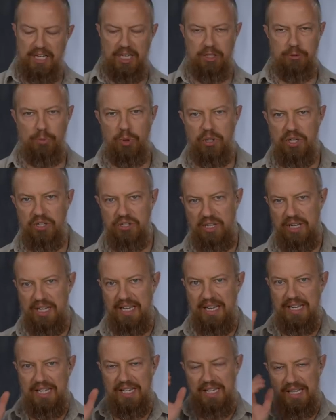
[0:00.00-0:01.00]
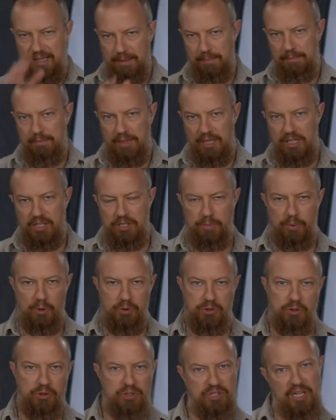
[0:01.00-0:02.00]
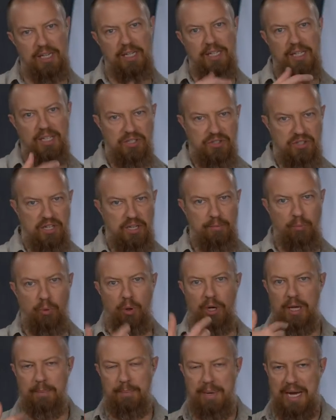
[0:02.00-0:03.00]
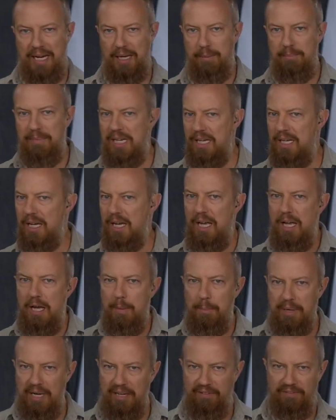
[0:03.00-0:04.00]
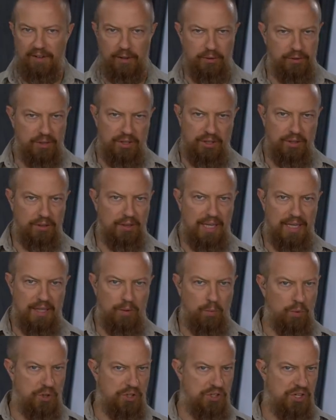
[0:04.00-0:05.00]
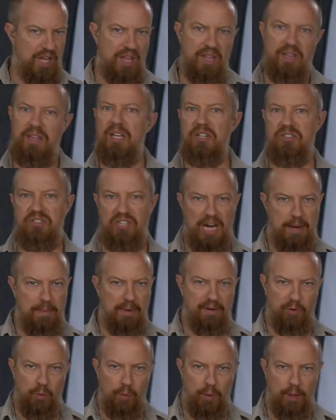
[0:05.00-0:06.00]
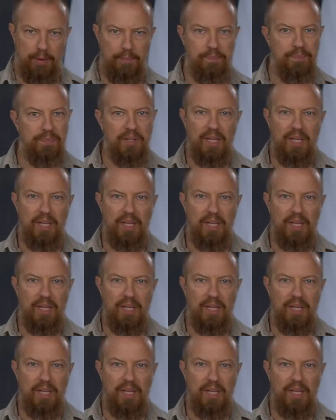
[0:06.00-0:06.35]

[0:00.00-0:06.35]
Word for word: ExpoDisc at him as opposed to taking his seat and pointing it back at me, but I felt that the light was the same everywhere.